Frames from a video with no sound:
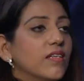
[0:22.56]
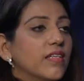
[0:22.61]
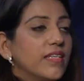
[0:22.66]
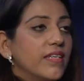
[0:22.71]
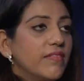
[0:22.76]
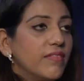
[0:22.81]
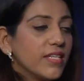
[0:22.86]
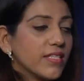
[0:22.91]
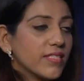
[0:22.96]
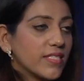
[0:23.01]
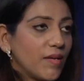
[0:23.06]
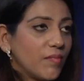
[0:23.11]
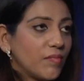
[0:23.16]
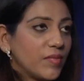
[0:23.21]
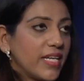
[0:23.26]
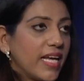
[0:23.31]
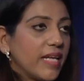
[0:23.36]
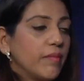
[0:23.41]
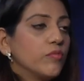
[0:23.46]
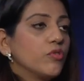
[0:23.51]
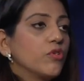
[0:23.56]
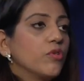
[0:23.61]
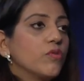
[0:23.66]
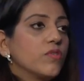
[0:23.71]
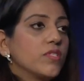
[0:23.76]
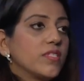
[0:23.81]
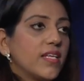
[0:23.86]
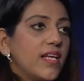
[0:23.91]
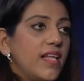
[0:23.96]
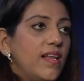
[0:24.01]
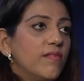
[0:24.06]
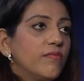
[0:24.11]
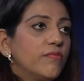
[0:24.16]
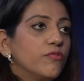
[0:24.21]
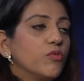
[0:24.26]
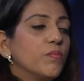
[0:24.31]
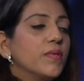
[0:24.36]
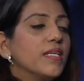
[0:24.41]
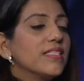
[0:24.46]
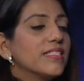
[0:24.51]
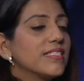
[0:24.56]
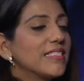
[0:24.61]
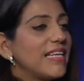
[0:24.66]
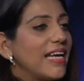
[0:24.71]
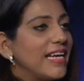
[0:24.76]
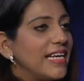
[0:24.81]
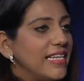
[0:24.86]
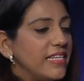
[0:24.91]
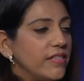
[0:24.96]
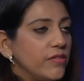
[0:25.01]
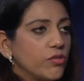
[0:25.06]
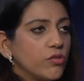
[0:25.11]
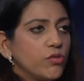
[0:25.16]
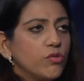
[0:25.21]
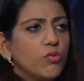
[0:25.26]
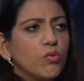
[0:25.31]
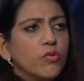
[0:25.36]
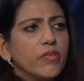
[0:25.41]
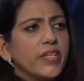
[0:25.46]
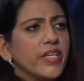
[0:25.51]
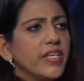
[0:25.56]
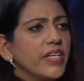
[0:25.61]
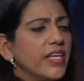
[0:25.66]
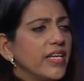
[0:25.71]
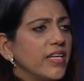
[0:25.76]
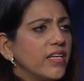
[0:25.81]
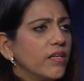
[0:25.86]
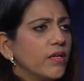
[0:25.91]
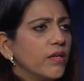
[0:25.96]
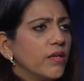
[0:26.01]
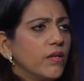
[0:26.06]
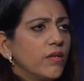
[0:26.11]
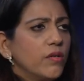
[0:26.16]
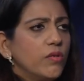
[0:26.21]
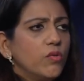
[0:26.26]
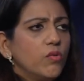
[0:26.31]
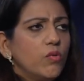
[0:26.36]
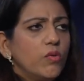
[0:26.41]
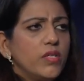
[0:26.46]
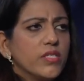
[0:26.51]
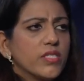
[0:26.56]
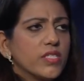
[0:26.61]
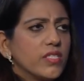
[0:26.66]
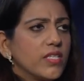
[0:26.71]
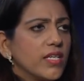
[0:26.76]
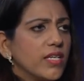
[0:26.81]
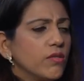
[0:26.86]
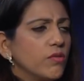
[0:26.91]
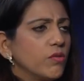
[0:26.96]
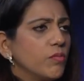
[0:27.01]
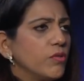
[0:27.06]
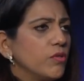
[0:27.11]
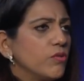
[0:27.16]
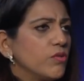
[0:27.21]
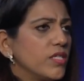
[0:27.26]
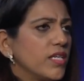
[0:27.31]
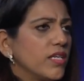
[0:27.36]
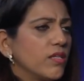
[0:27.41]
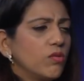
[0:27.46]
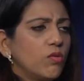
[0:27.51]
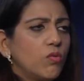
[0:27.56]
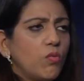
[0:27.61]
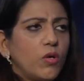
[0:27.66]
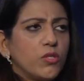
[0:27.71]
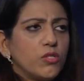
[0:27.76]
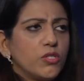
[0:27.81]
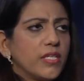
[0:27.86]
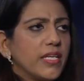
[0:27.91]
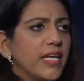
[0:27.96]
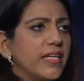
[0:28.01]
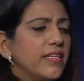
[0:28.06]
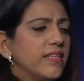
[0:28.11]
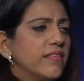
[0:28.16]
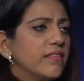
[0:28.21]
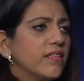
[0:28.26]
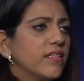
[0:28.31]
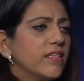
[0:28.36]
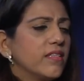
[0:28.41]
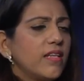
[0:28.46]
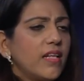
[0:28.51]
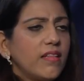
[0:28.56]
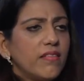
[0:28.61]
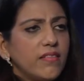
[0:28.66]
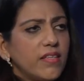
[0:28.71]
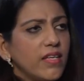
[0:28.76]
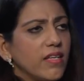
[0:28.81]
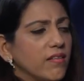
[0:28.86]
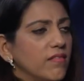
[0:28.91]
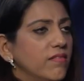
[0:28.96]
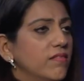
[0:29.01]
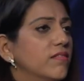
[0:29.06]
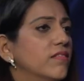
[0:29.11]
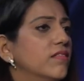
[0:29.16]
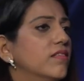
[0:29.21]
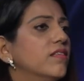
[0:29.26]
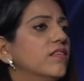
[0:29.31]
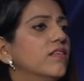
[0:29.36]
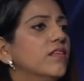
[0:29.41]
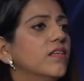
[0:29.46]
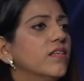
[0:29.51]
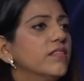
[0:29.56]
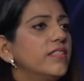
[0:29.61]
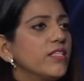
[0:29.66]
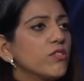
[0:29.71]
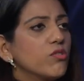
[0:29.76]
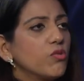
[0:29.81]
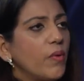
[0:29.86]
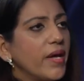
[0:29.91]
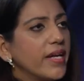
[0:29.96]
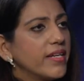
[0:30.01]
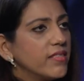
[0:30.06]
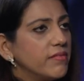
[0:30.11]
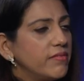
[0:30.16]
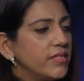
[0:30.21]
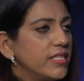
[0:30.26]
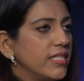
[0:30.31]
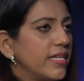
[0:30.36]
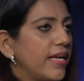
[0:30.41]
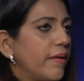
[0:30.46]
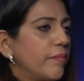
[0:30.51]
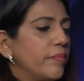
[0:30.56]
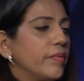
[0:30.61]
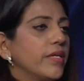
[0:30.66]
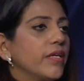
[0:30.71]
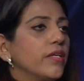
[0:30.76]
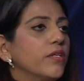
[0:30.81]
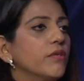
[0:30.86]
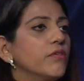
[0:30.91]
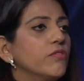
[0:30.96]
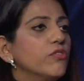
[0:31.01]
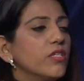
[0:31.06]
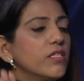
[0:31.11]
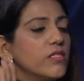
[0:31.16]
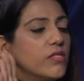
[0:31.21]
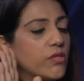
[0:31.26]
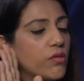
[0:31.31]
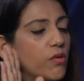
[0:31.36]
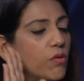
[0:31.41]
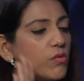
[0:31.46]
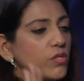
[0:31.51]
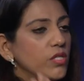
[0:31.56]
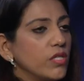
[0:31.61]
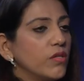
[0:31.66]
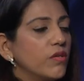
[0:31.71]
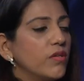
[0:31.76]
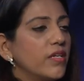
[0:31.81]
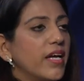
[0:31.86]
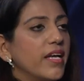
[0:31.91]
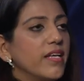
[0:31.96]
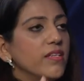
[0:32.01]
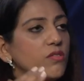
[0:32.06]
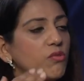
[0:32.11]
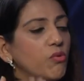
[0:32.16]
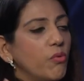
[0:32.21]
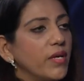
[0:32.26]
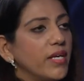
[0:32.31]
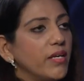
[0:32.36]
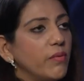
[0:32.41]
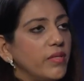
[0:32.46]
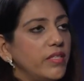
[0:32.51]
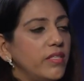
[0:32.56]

giving some time to yourself to be silent. No reading, no listening to music, no watching anything, nothing. There's no activity happening. You're just closing your eyes, going